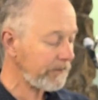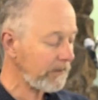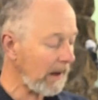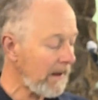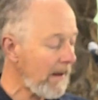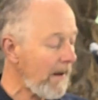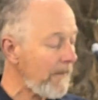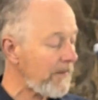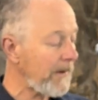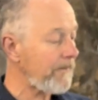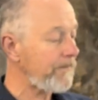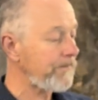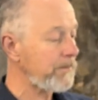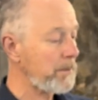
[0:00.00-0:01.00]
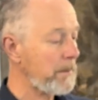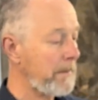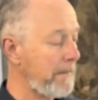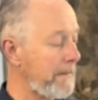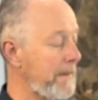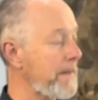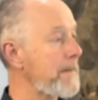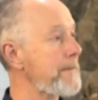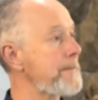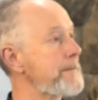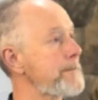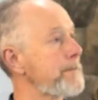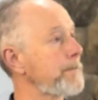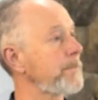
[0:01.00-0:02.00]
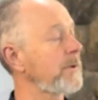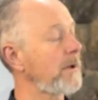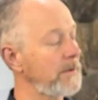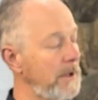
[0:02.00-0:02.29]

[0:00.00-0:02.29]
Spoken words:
Because both of them confess sins. In the